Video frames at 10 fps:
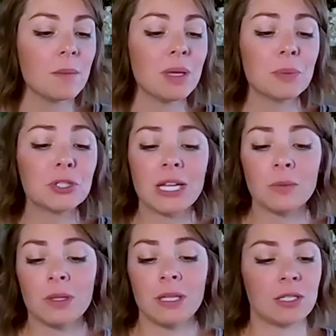People
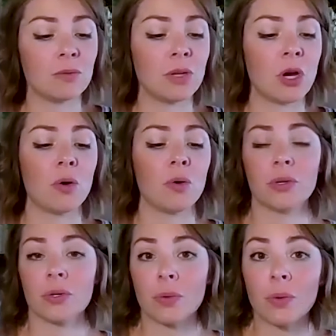genuinely don't know
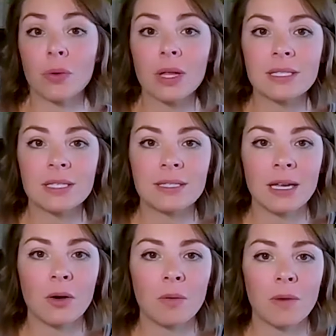your role as a
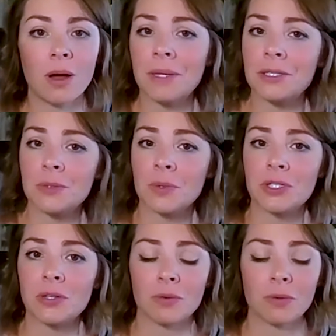stay-at-home mom. I just want
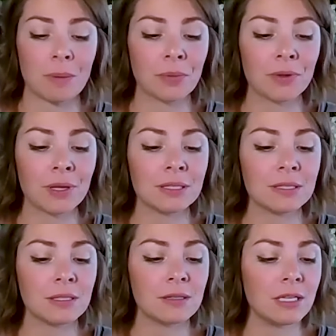you to remember this.
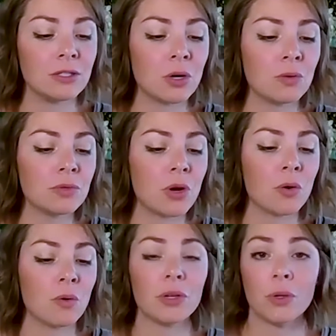They don't
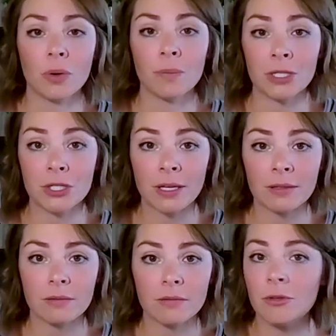know your
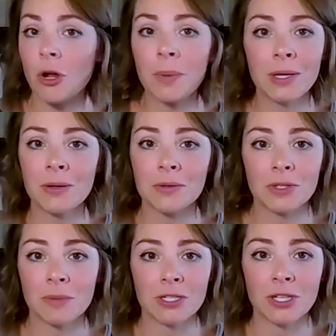mission. Nobody knows
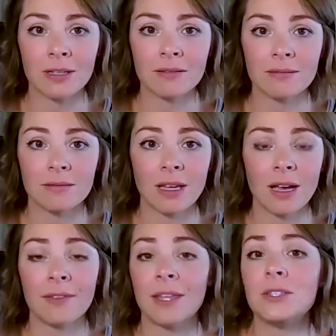your mission
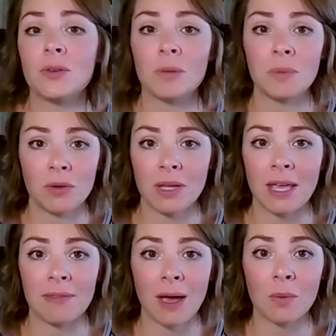unless you
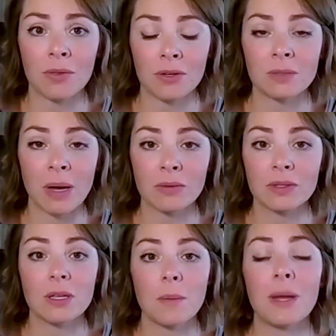communicate that with your
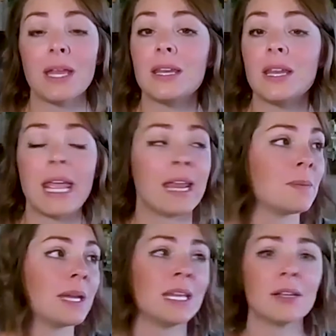spouse. But
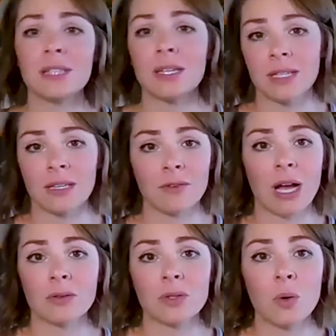anybody else outside of your
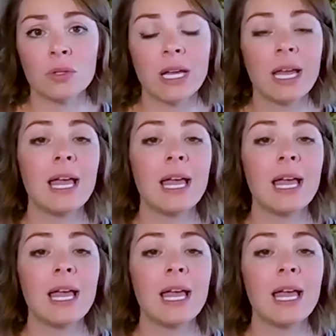household